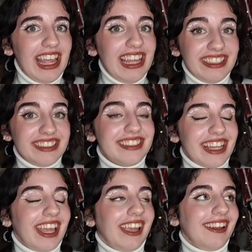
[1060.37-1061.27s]

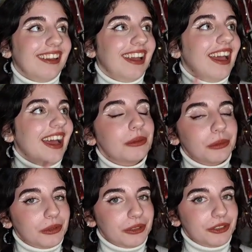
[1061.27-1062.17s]
insane. It
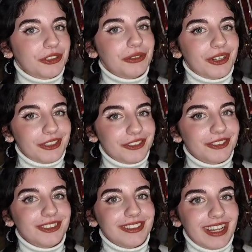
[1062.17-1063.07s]
will cost you
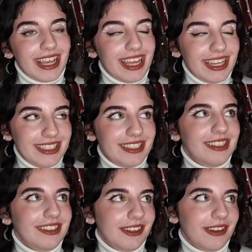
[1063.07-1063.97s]

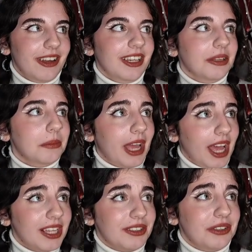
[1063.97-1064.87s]

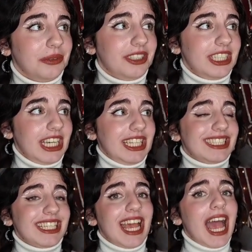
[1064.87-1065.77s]
£189, which
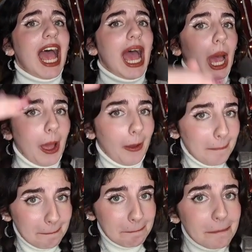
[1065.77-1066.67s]
is a
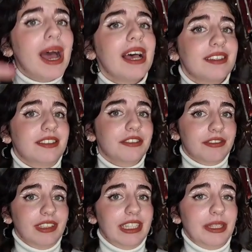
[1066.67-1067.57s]
massive
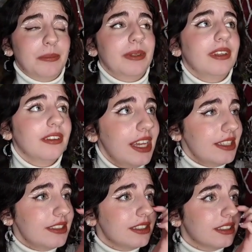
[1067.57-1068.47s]
leap. That
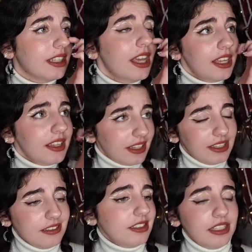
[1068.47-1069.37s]
isn't
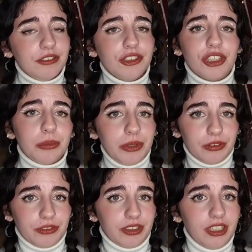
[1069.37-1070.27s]
even
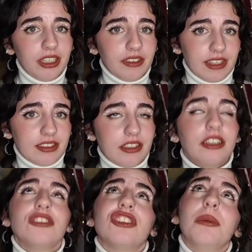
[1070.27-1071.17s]
jumping off a cliff. That's
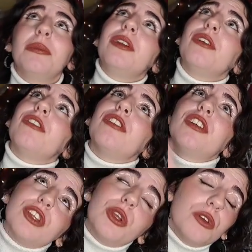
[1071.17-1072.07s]
like jumping off
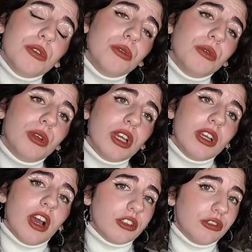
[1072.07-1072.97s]

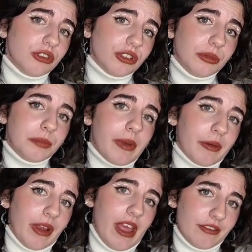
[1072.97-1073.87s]
200
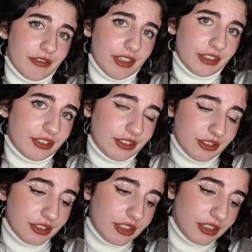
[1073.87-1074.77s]
Mount
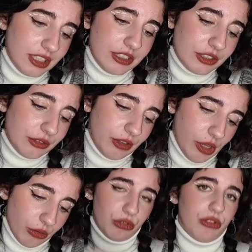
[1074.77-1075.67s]
Everests into the
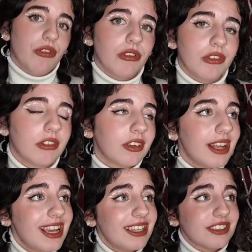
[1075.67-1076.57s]
ocean.
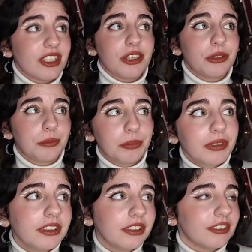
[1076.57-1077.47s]
That is a
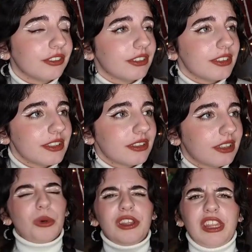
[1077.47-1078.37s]
big difference.
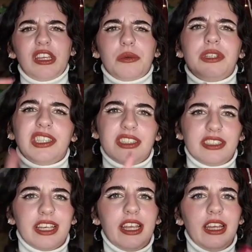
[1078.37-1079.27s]
One thing I wanted to
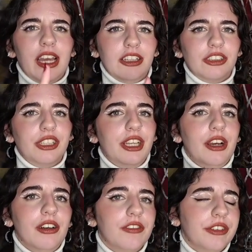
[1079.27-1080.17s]
say actually
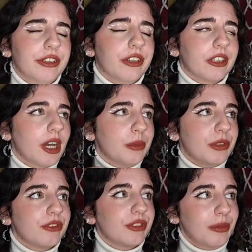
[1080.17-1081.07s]
after
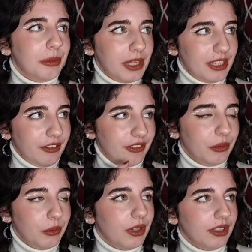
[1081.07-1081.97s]
coming from the
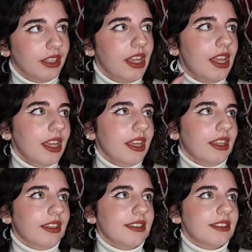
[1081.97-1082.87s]
benefit one
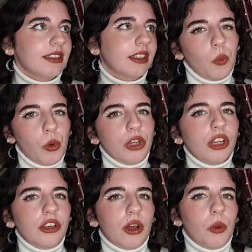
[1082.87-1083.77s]
is I want
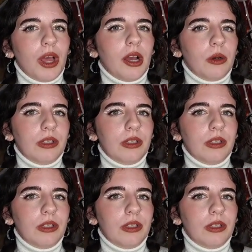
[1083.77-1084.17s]
to know how